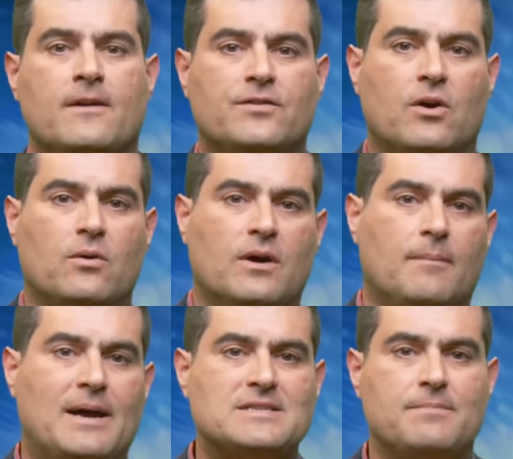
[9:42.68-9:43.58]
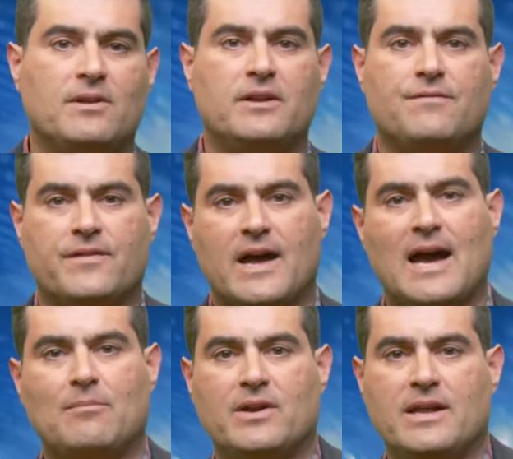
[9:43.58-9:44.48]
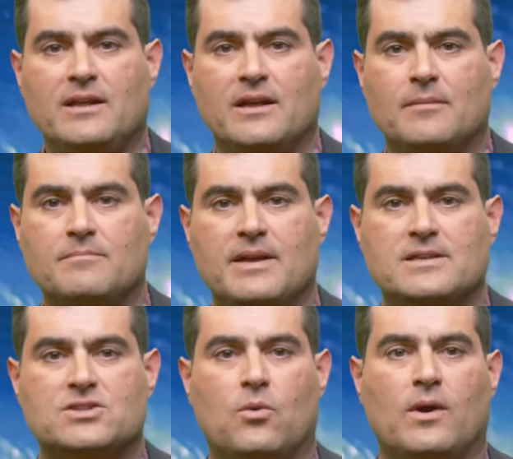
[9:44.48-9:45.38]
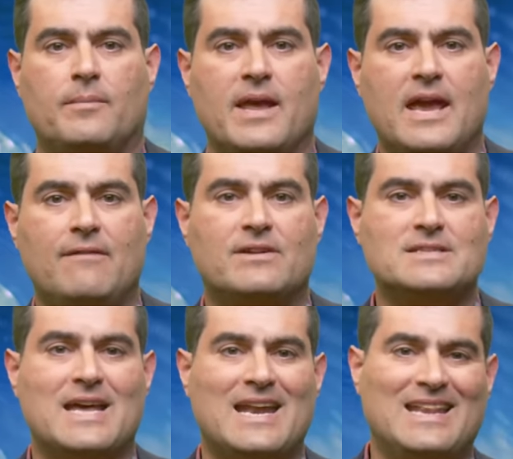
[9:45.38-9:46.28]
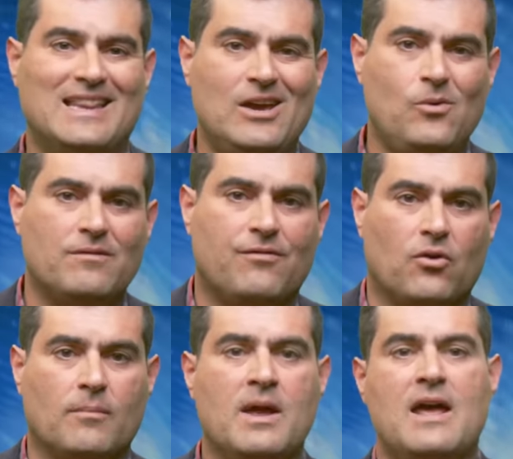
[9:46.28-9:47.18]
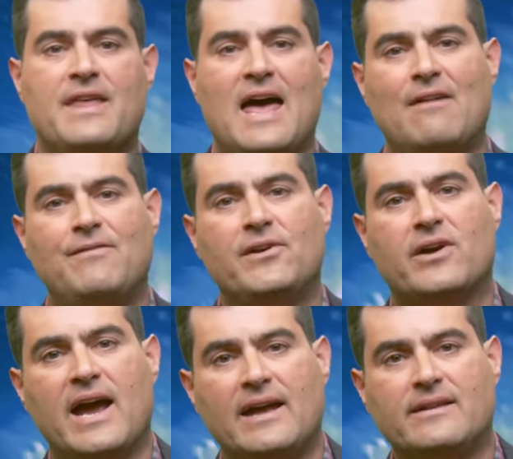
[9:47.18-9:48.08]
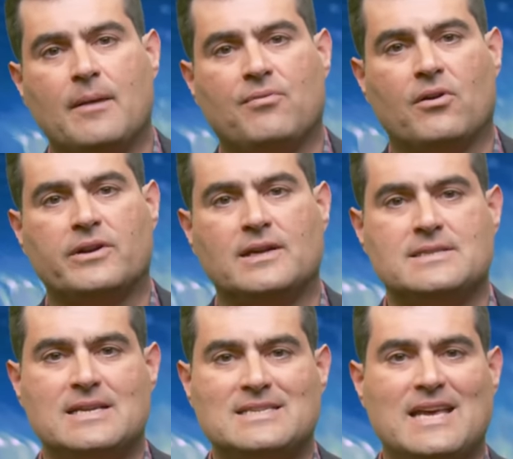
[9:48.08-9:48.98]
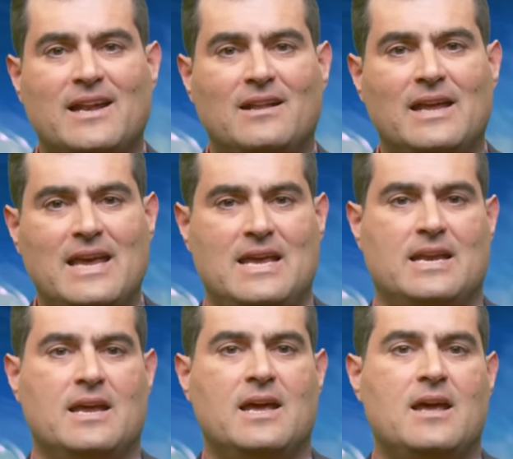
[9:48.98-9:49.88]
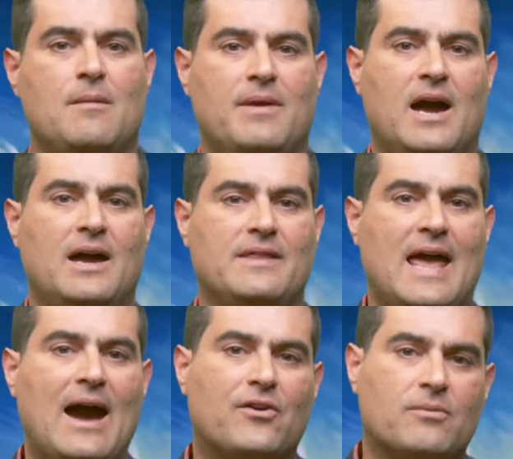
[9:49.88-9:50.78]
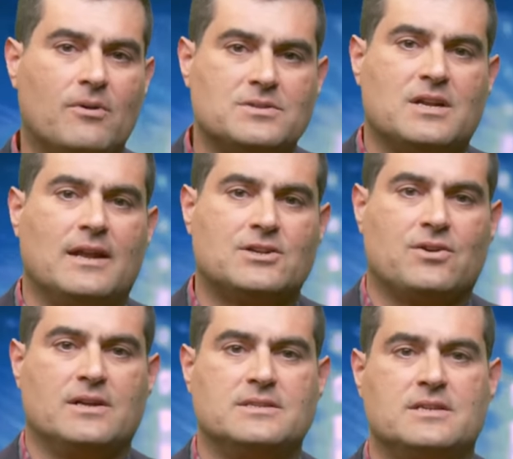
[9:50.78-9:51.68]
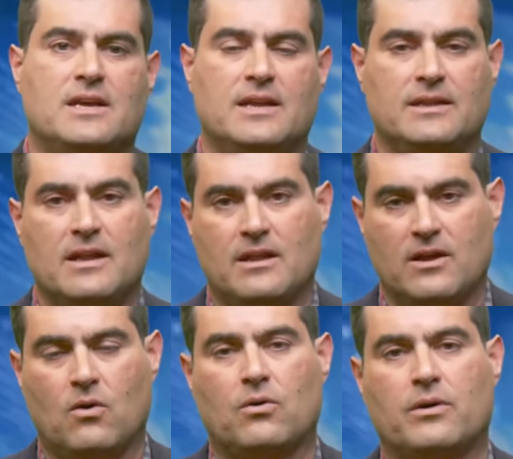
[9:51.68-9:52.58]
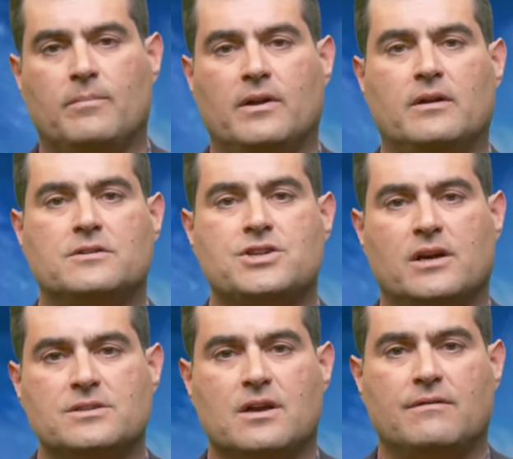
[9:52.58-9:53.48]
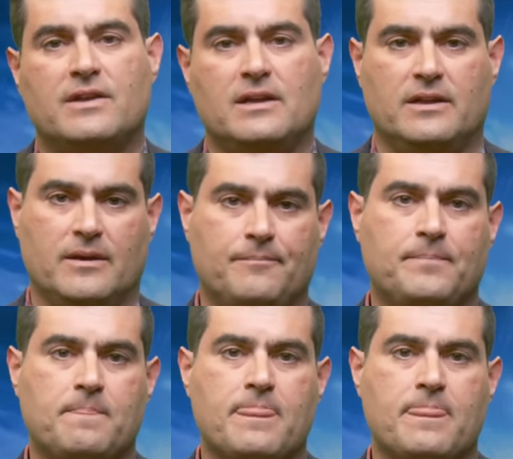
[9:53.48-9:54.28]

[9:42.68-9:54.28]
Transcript: So a possibility for the hybrid helium being so well behaved is that in liquid form, the heavier antiprotons settle in behind the outermost electrons in the orbital shells of helium.